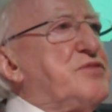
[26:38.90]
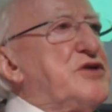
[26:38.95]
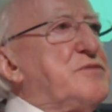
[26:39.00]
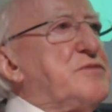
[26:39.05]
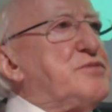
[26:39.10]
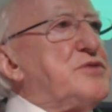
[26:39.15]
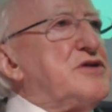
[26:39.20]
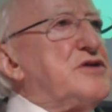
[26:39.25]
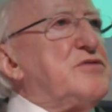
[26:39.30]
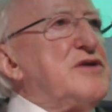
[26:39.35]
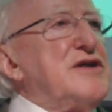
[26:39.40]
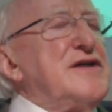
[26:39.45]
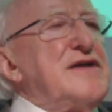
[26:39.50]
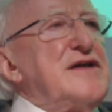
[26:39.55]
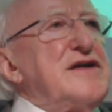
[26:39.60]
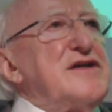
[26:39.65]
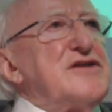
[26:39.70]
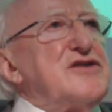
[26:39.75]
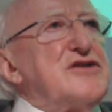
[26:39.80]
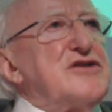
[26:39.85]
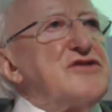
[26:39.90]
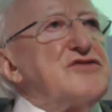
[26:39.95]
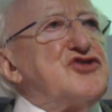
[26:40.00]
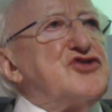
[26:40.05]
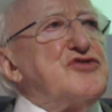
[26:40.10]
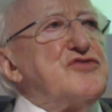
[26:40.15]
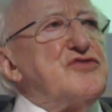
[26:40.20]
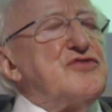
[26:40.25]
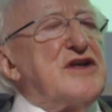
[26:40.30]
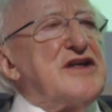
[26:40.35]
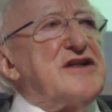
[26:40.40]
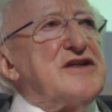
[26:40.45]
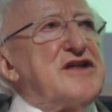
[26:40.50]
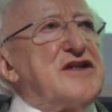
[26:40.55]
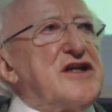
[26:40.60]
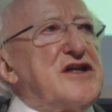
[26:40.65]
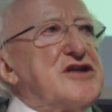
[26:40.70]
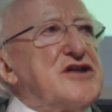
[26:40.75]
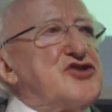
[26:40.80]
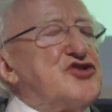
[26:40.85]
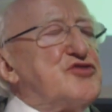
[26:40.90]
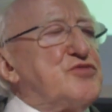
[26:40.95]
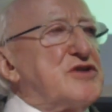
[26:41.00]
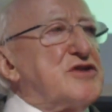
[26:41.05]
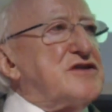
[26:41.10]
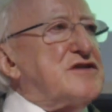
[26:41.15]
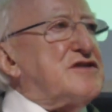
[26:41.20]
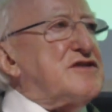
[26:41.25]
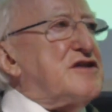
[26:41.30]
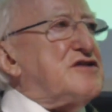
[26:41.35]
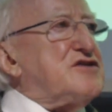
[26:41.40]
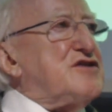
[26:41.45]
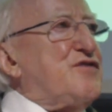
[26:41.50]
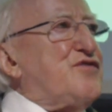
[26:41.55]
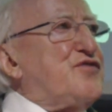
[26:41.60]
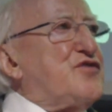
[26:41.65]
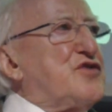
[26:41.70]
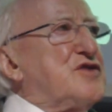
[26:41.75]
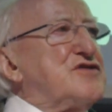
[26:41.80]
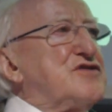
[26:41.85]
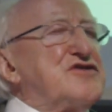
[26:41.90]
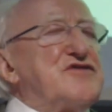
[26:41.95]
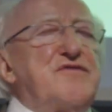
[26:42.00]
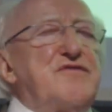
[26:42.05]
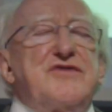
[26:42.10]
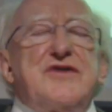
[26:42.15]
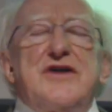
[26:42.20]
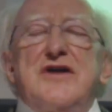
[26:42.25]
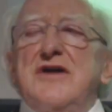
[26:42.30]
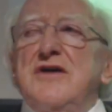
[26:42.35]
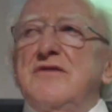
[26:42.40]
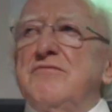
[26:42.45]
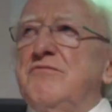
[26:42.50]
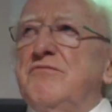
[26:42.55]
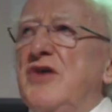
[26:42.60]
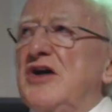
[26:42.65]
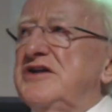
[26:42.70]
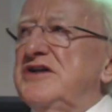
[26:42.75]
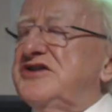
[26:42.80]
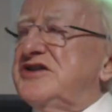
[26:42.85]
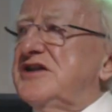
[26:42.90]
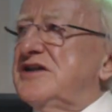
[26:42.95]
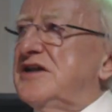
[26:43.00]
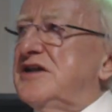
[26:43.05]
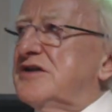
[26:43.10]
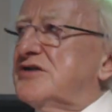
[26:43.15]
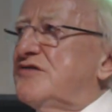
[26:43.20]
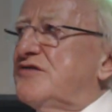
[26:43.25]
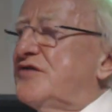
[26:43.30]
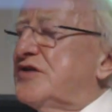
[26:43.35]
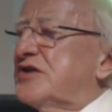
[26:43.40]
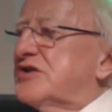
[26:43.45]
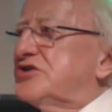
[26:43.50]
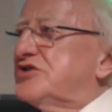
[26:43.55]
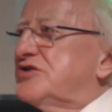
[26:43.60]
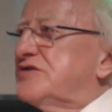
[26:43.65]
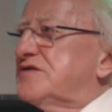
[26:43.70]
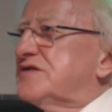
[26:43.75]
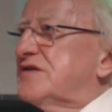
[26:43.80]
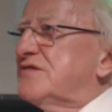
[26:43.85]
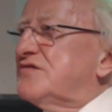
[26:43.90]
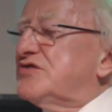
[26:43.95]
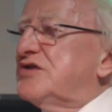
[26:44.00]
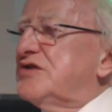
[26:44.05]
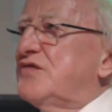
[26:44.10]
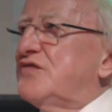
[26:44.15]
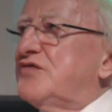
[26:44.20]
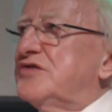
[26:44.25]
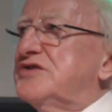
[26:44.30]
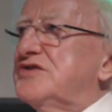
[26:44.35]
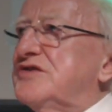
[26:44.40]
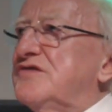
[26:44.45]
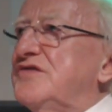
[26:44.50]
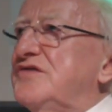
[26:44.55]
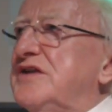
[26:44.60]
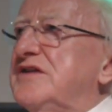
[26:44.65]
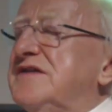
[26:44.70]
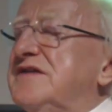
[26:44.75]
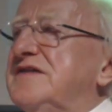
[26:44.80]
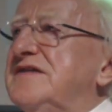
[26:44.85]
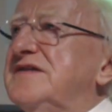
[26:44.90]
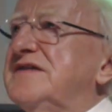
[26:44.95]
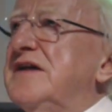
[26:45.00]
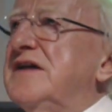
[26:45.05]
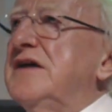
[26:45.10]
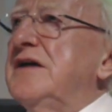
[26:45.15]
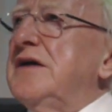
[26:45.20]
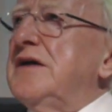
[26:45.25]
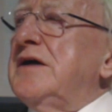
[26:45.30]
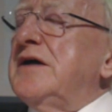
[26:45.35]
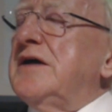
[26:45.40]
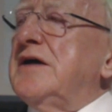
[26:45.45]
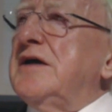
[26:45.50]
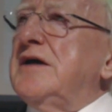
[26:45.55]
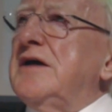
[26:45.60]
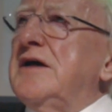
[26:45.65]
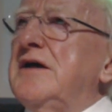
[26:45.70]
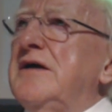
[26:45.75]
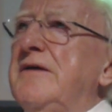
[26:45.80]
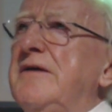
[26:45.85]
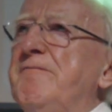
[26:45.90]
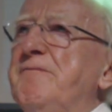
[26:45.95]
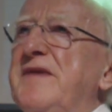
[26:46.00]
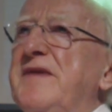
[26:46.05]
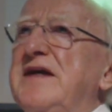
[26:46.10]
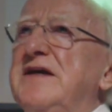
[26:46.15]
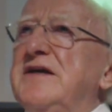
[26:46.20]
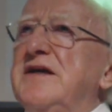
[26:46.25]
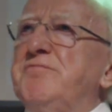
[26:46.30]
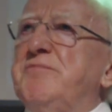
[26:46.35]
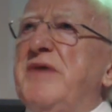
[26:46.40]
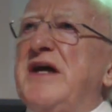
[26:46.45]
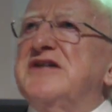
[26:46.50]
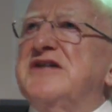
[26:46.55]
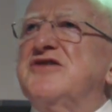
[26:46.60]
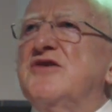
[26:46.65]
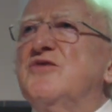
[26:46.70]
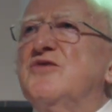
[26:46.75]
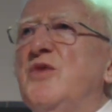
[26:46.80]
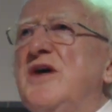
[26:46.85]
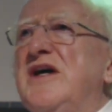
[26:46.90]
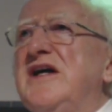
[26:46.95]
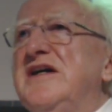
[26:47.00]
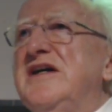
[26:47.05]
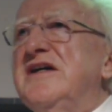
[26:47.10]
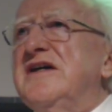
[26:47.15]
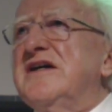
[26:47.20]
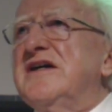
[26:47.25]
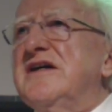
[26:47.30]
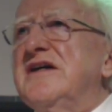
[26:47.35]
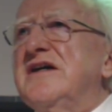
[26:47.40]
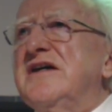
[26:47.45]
people to engage with the different multi-layered versions of different events in a better way.